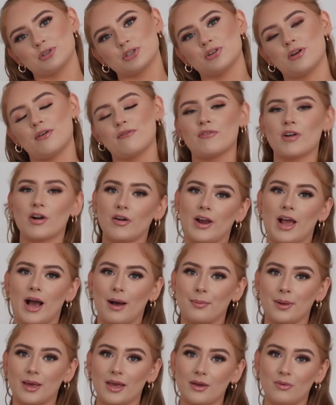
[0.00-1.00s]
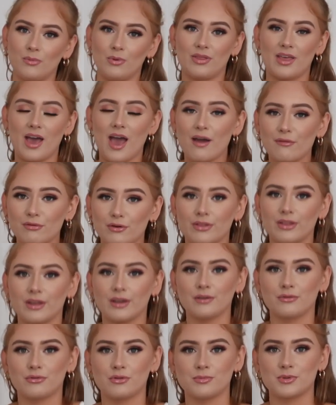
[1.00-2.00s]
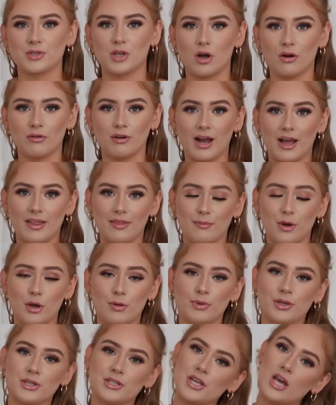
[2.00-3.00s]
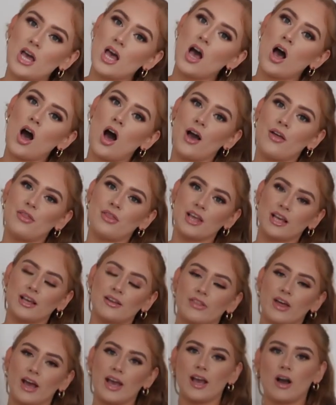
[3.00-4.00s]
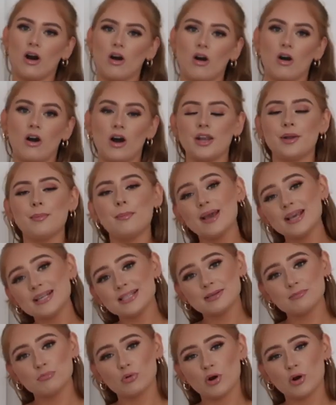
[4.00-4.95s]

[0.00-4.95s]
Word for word: just very happy with everything from Zara at the moment. I think they are an amazing